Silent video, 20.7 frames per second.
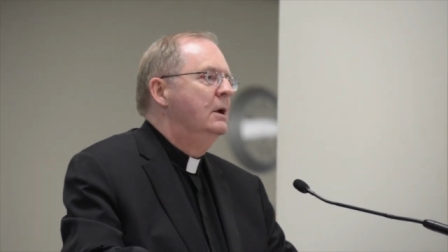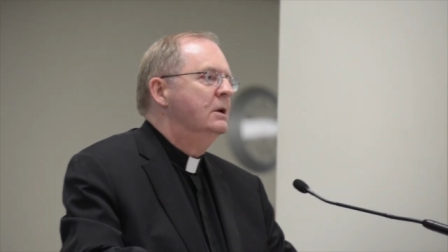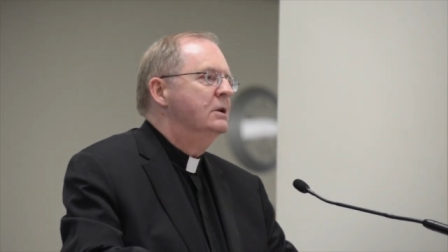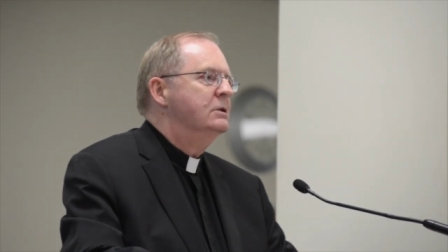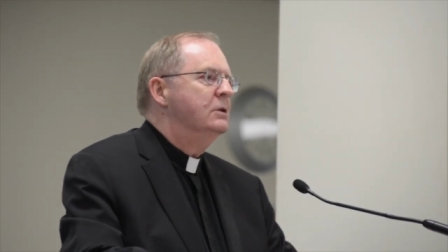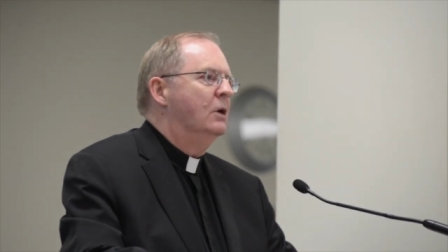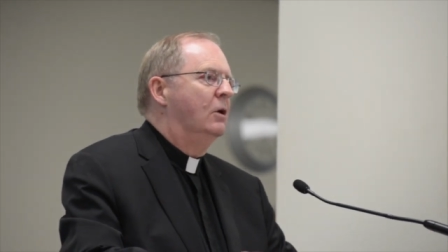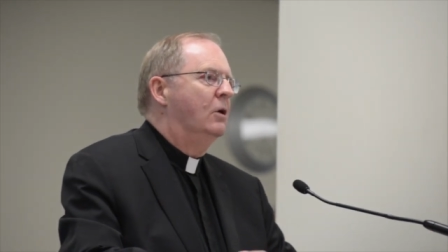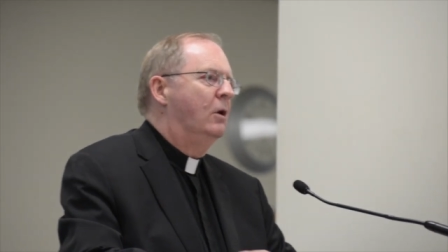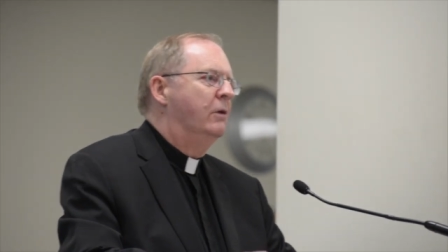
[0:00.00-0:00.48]

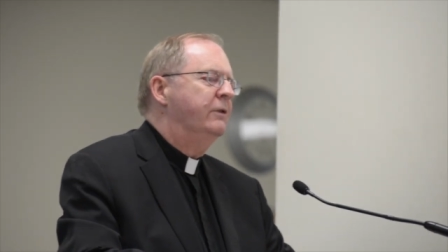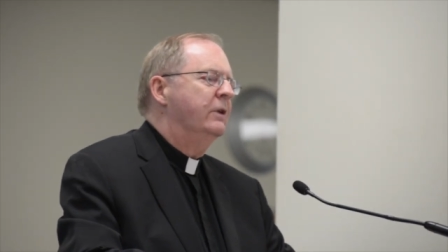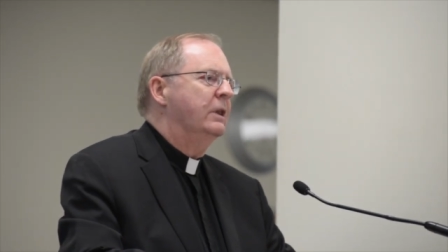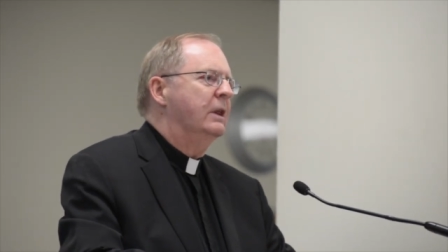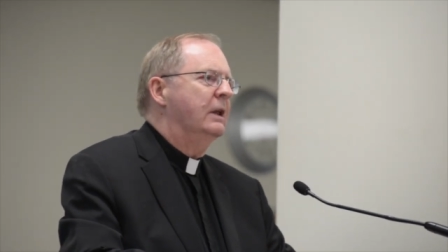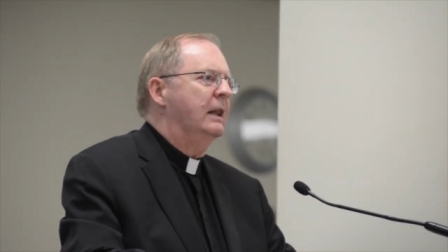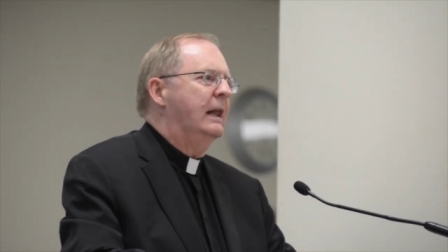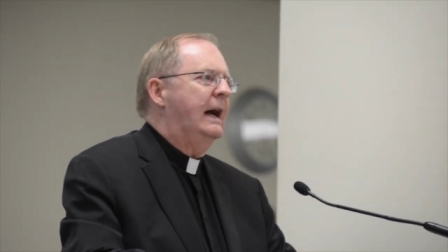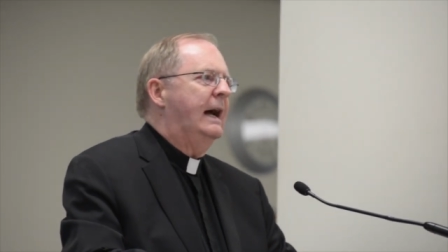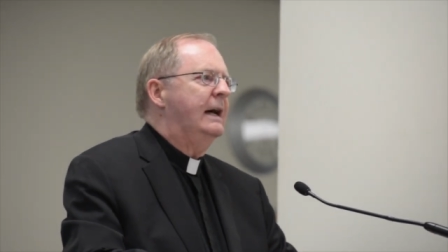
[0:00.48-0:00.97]
So over
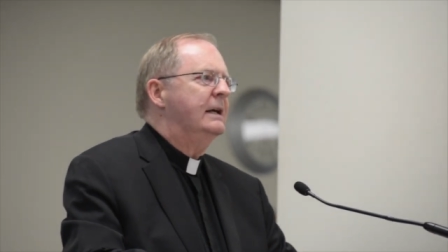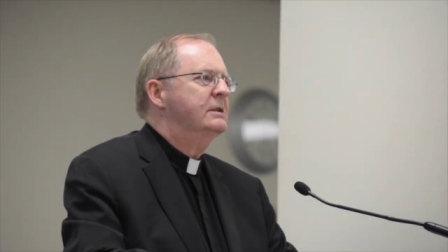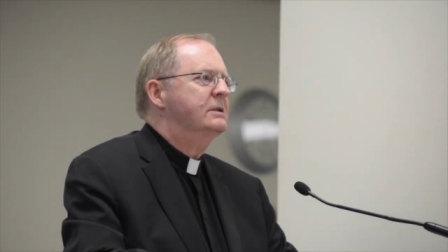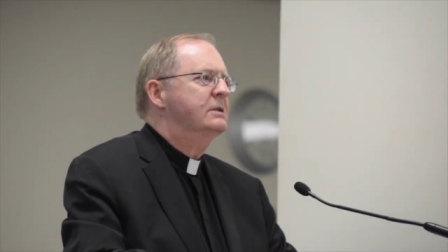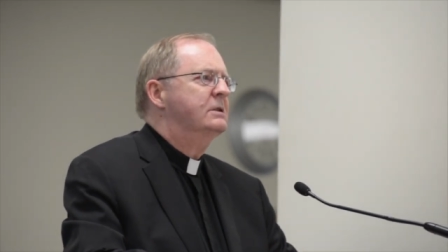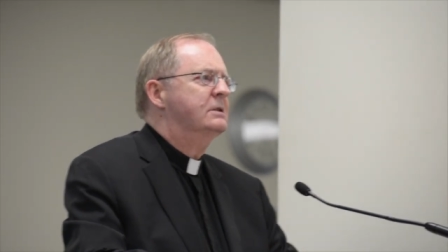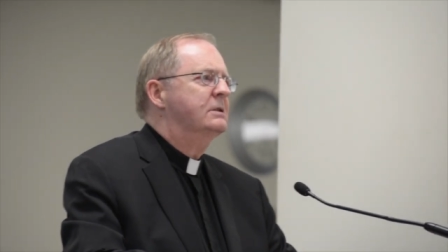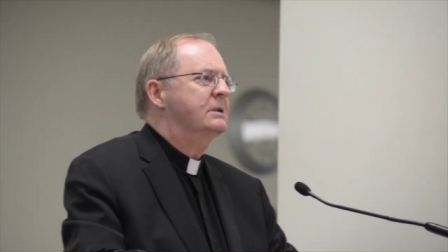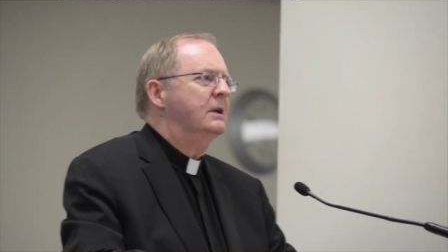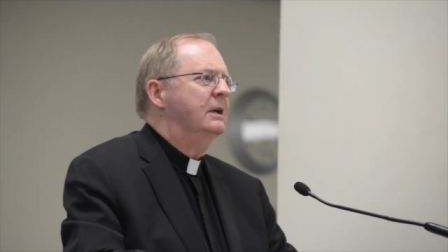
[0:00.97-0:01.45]
the
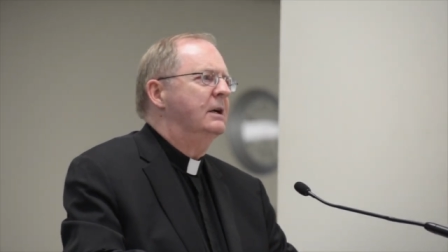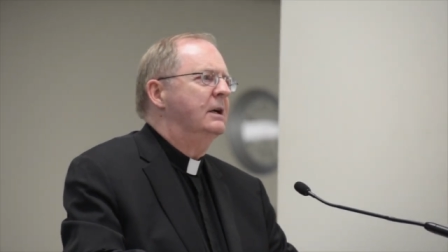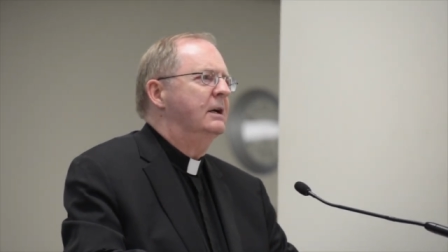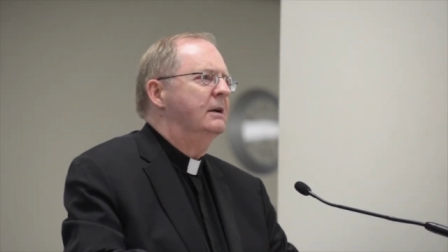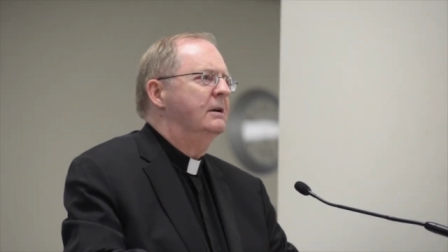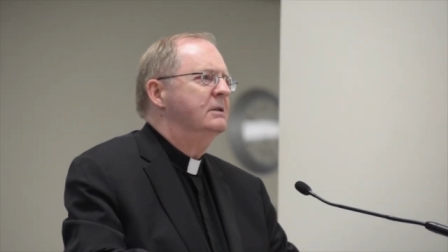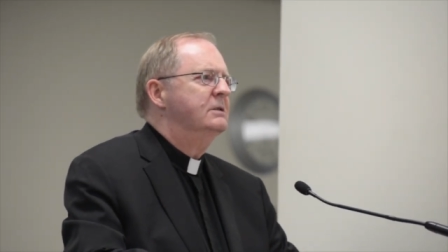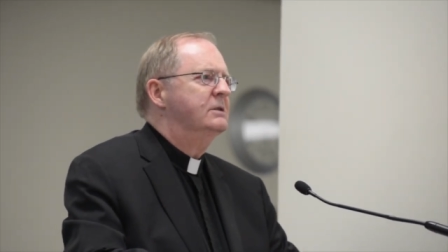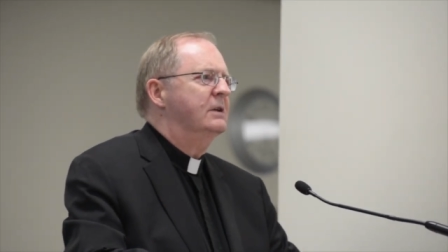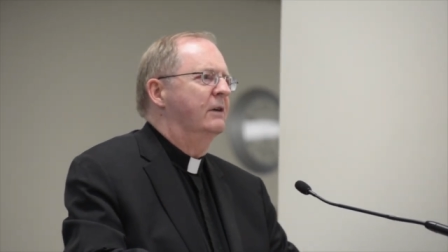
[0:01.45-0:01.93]
last
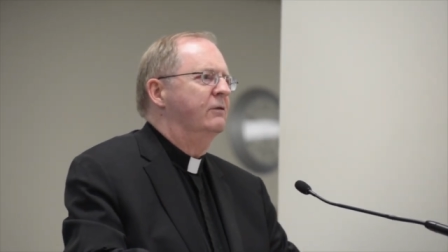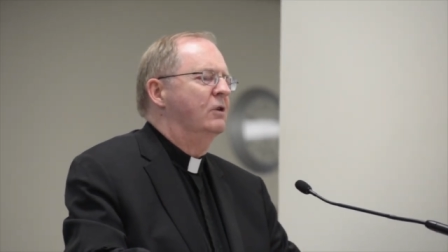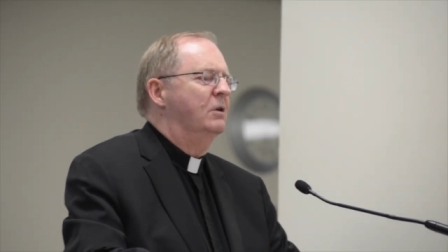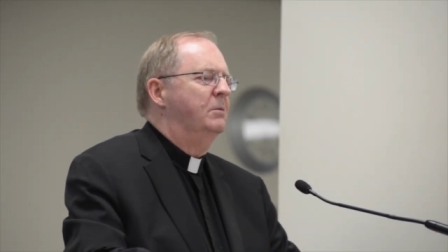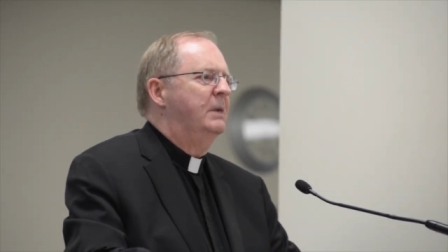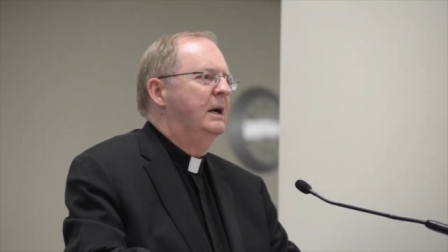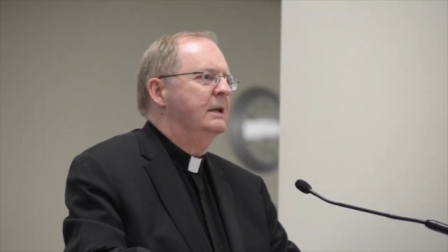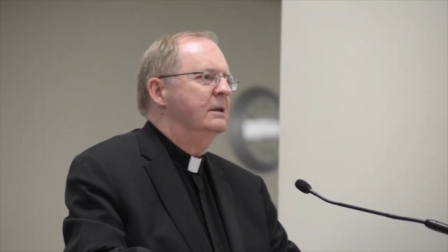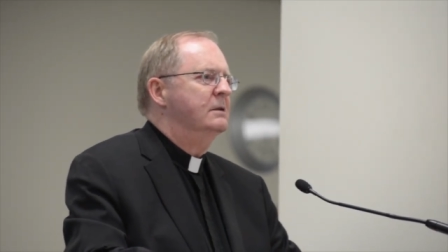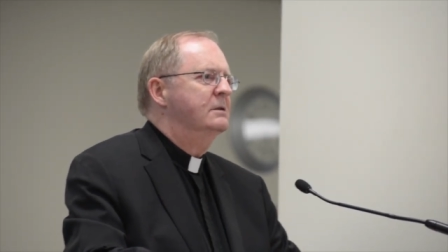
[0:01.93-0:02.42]
several
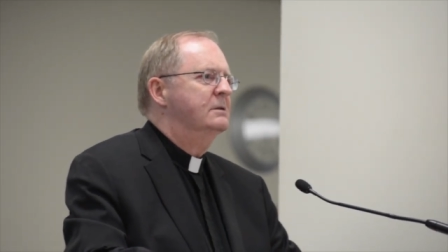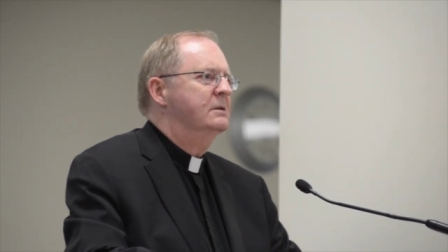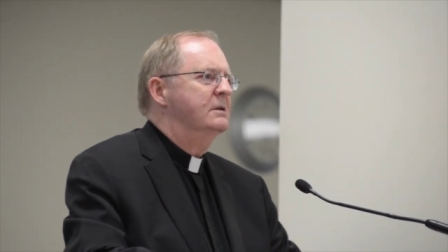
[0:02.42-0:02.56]
months,